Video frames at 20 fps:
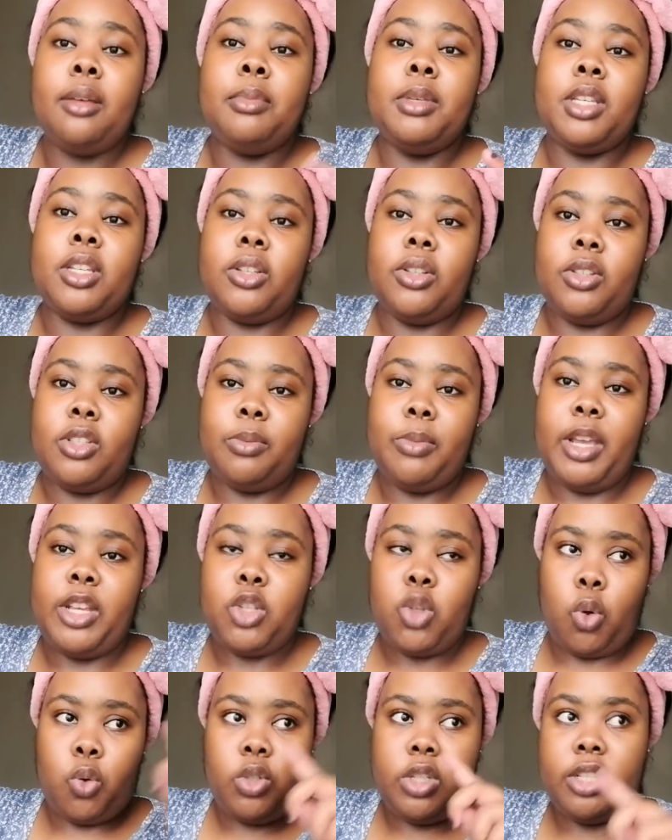because my
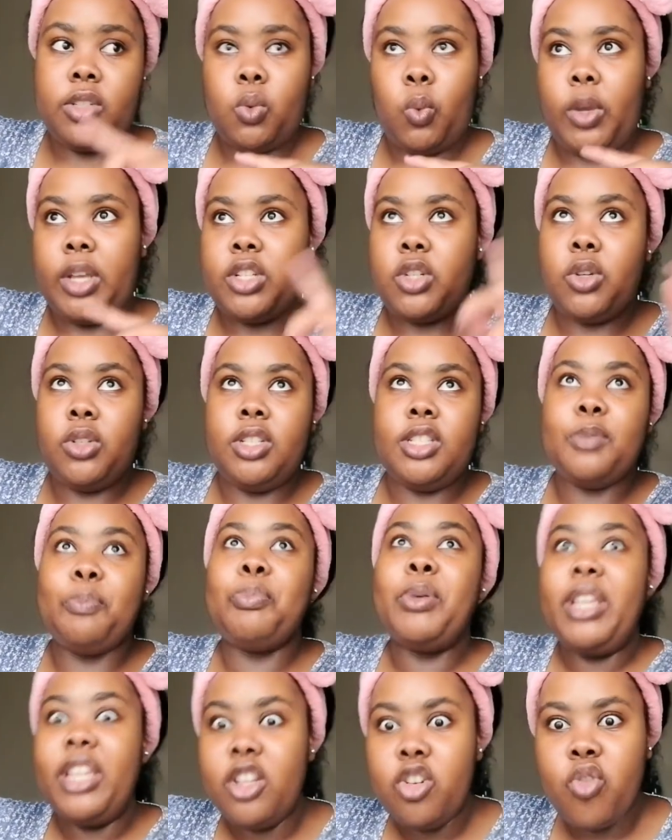tote is wet because it's
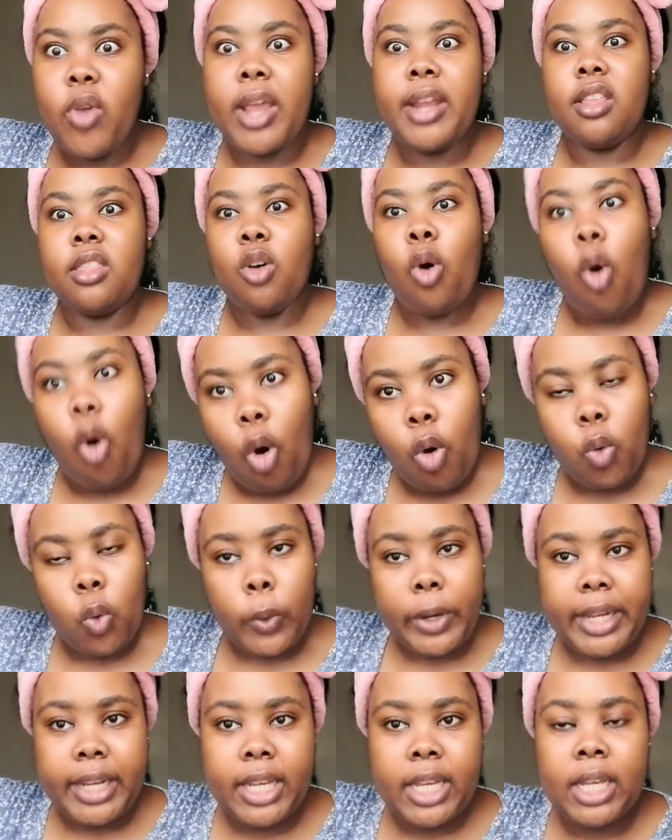been raining the whole
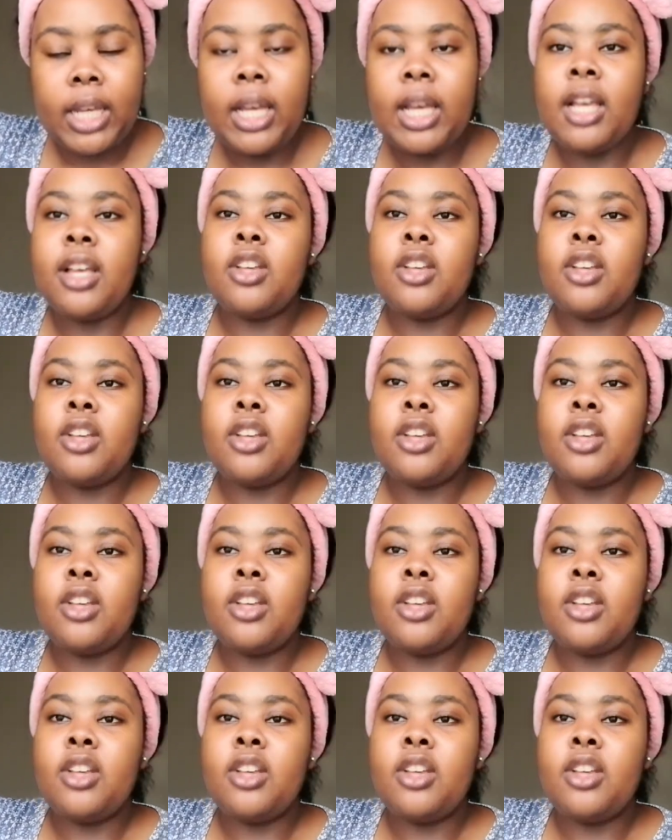week.